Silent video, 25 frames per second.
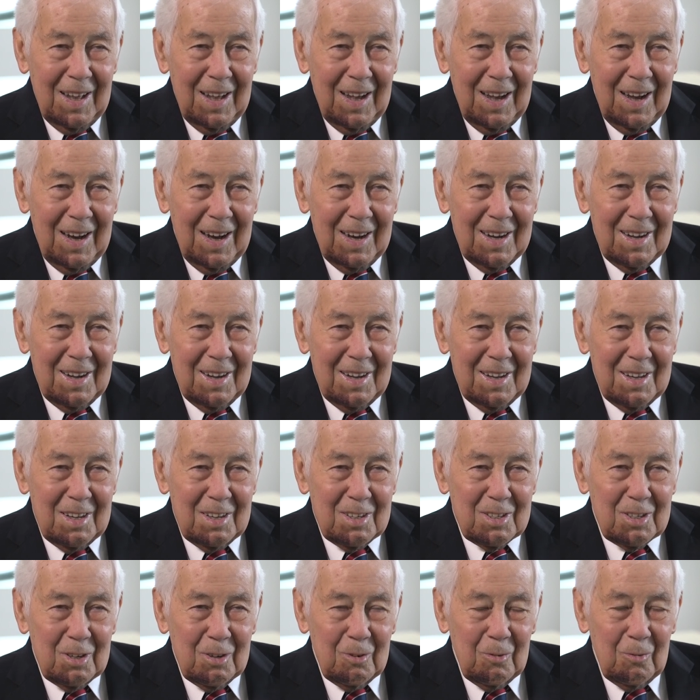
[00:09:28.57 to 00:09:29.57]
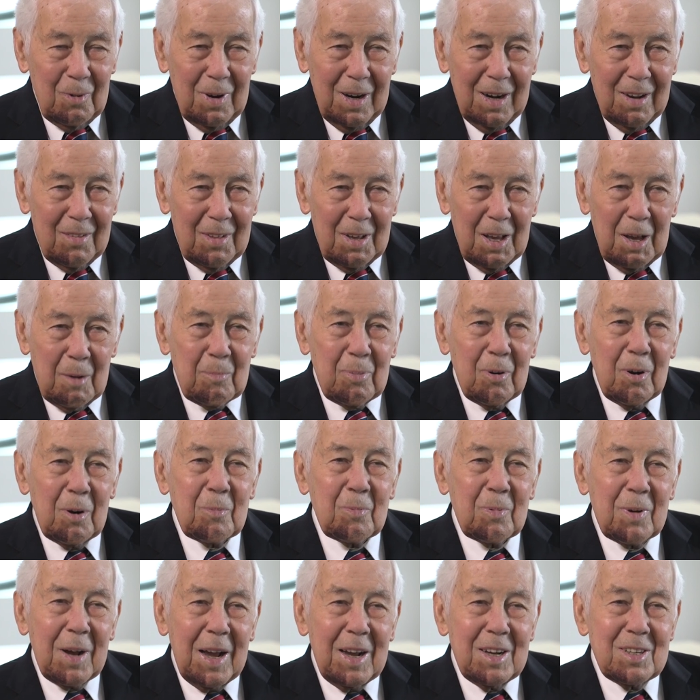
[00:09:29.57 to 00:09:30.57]
to one of the
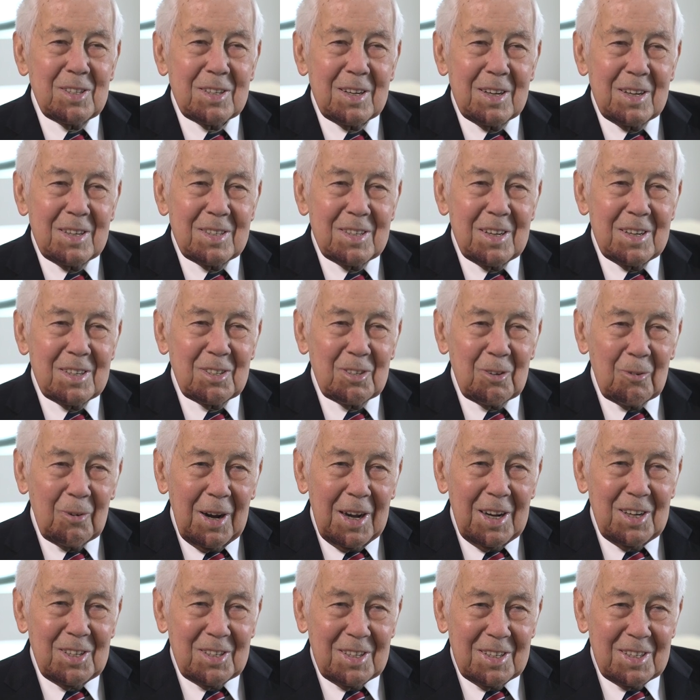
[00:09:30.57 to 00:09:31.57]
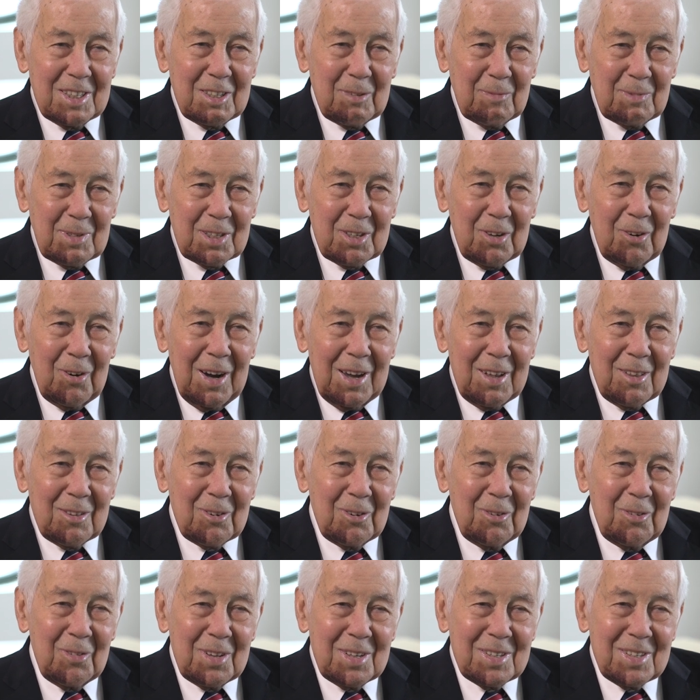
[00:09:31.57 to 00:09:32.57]
appropriation situations that was going
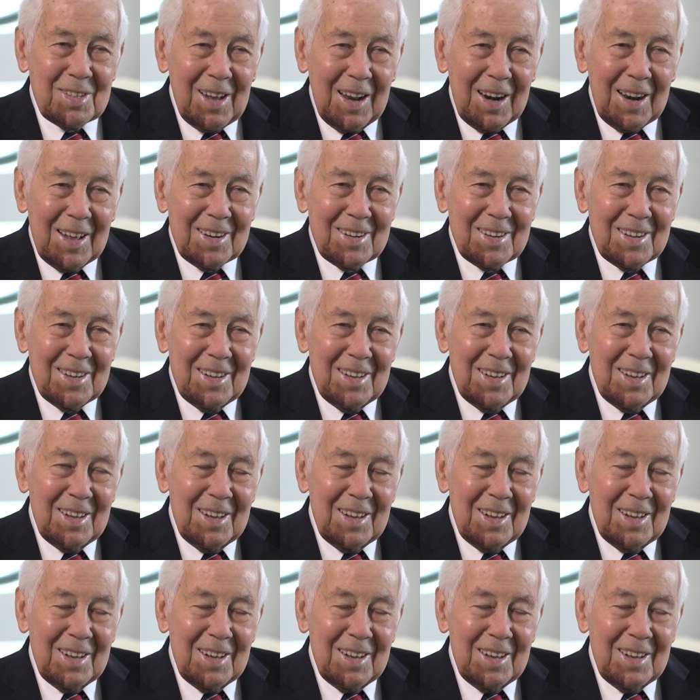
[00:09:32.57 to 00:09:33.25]
through the Senate,